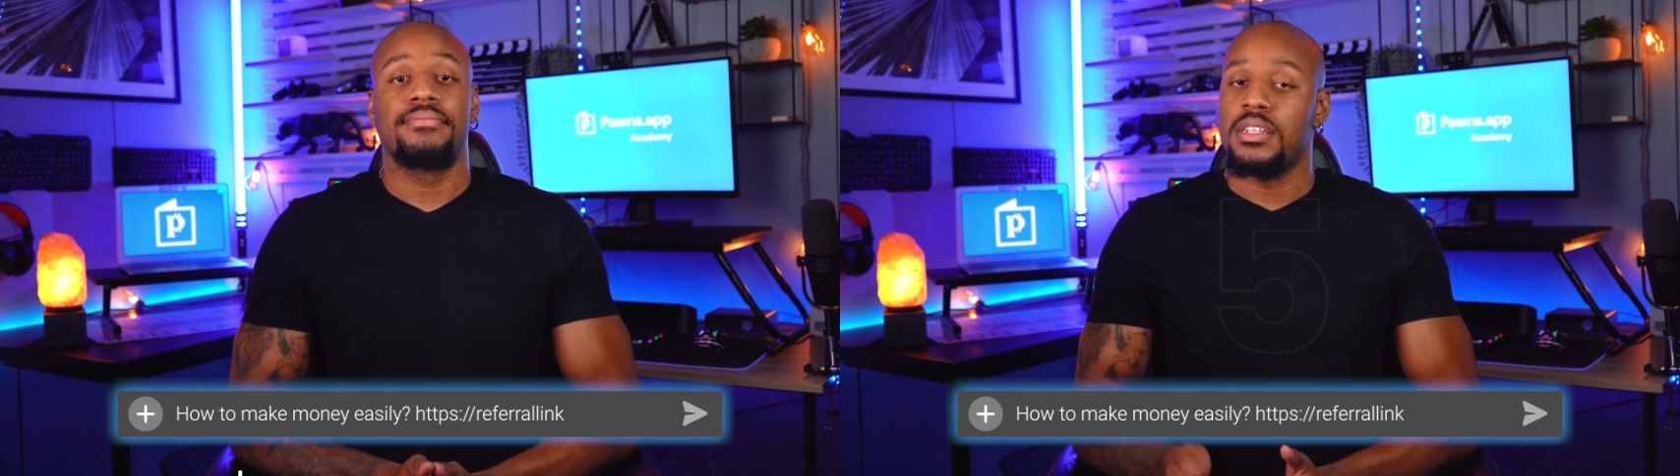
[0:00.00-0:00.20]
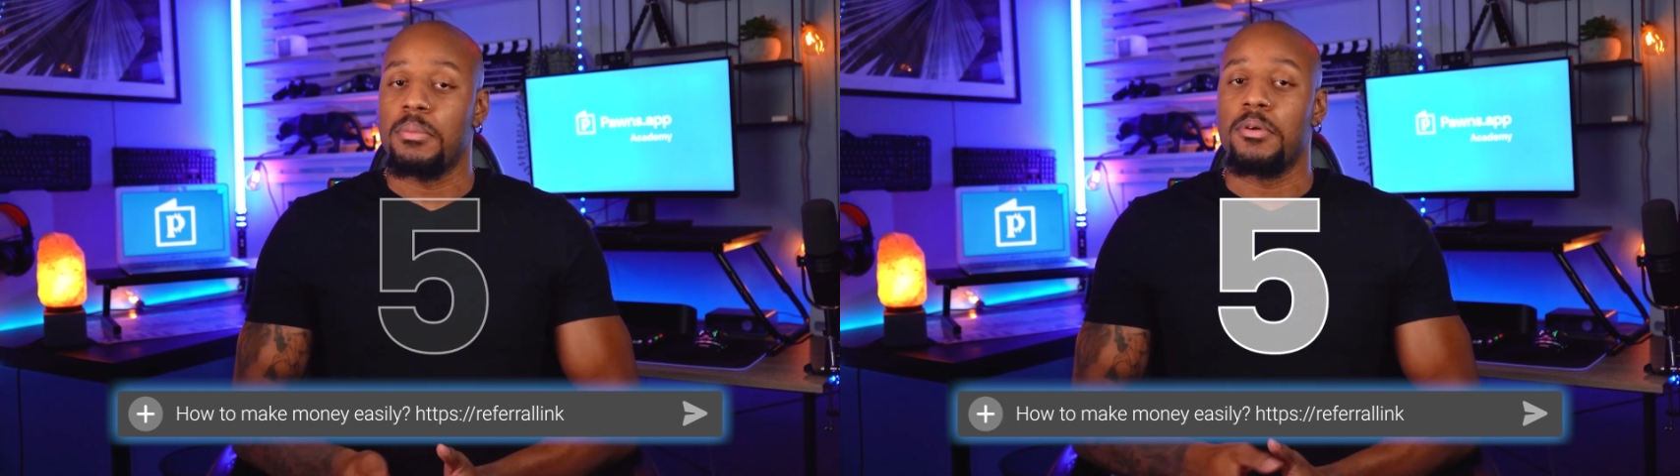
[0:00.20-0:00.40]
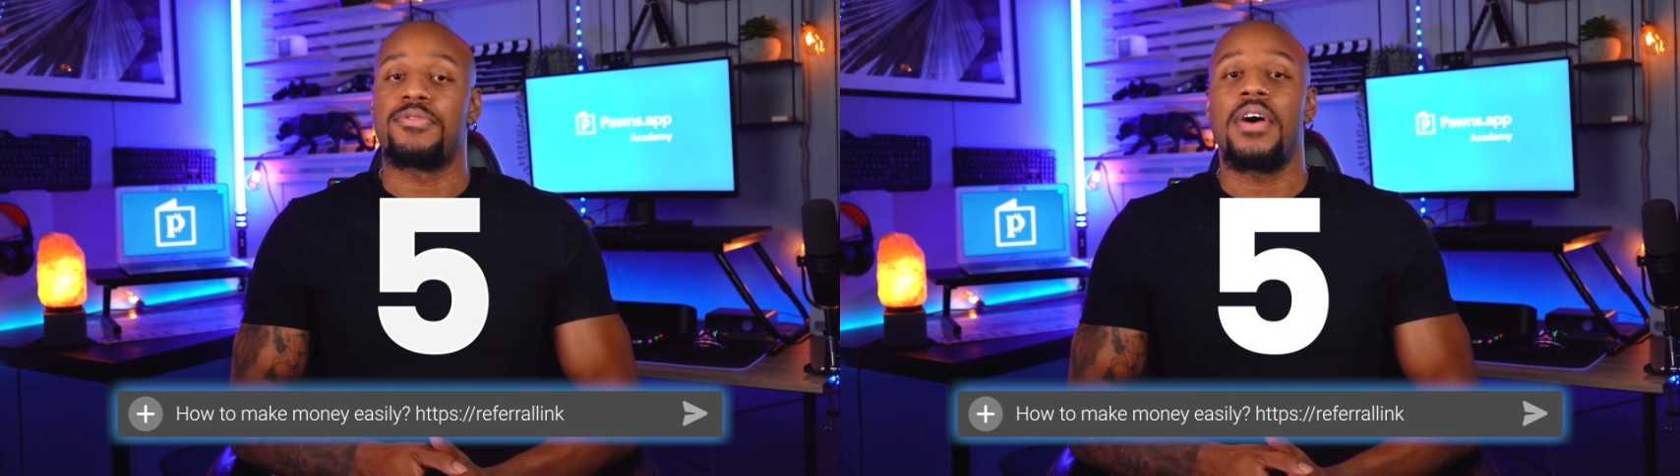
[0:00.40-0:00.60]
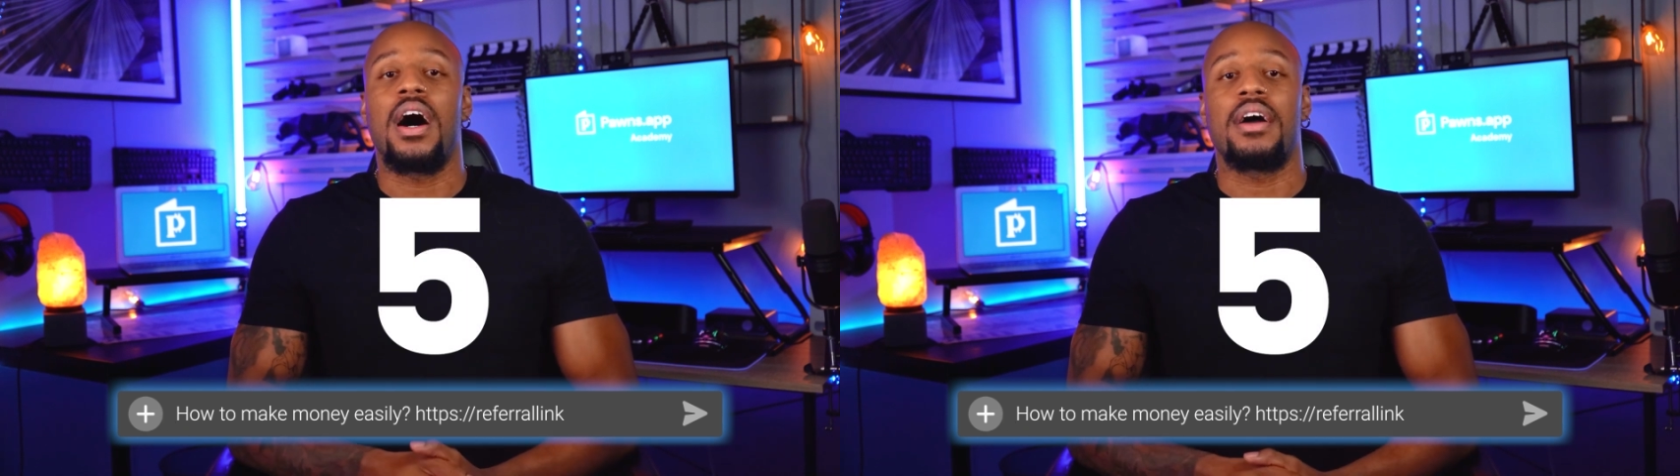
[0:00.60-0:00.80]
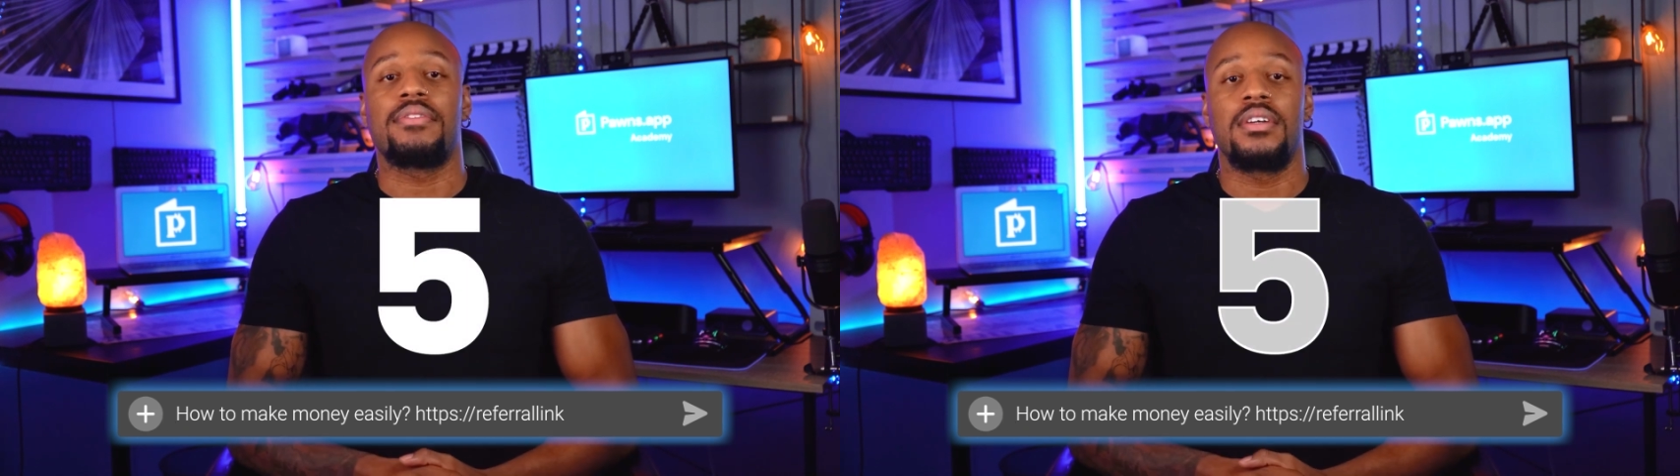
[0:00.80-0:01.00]
Number
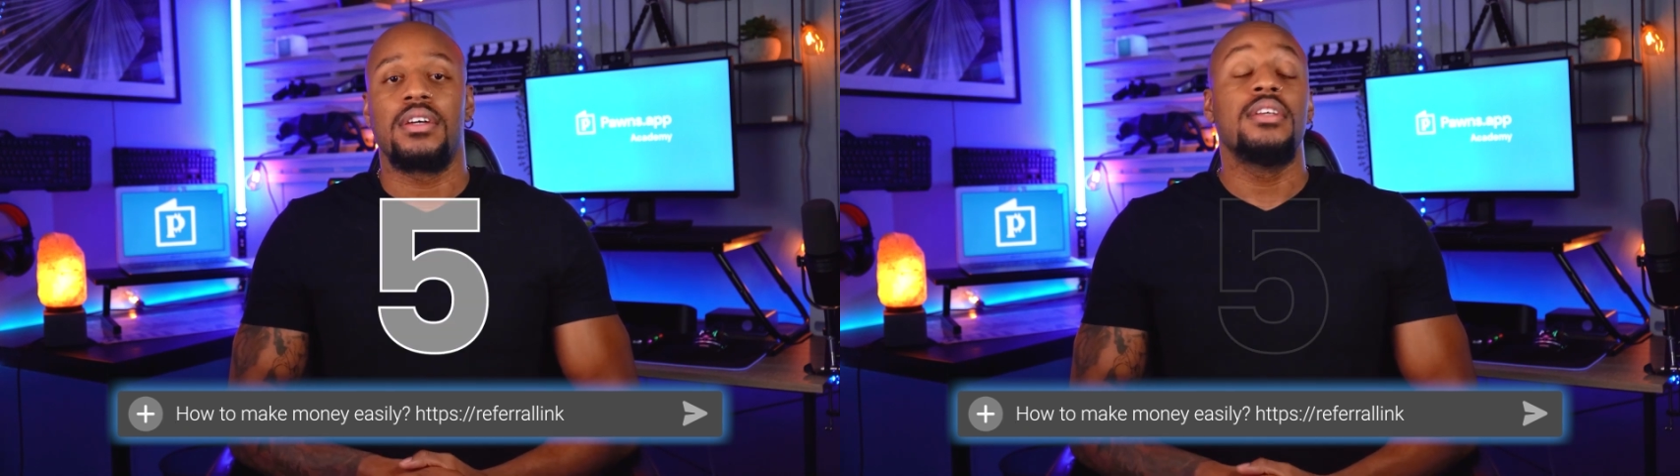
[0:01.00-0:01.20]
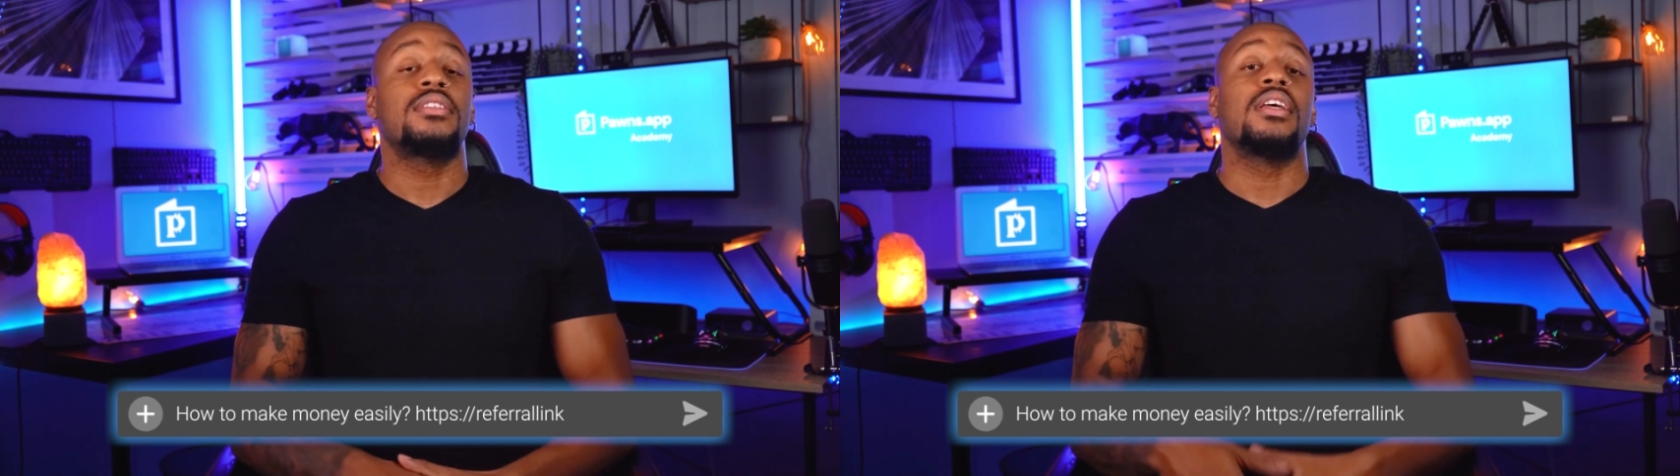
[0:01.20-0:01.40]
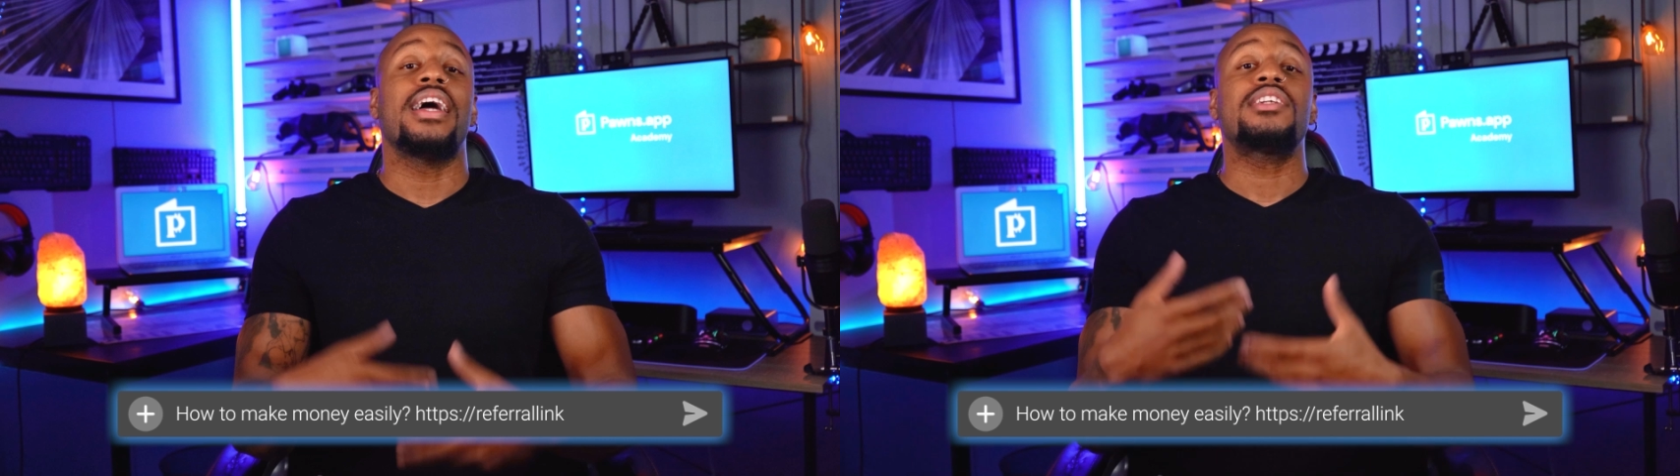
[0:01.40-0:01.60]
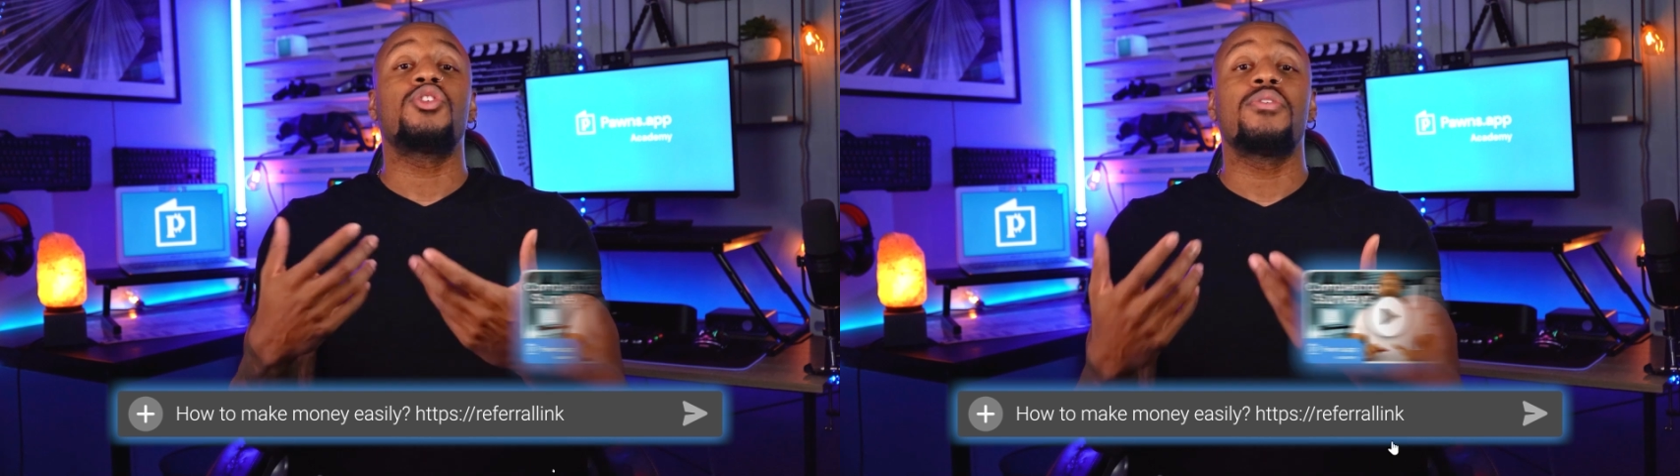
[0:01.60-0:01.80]
5, select your